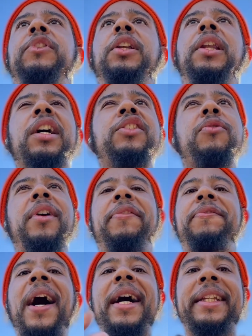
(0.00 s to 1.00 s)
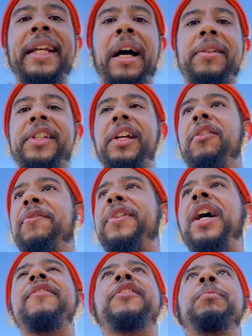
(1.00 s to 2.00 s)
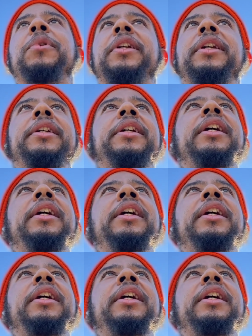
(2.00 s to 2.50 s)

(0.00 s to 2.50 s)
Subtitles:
luxury of finding ourselves comfortable.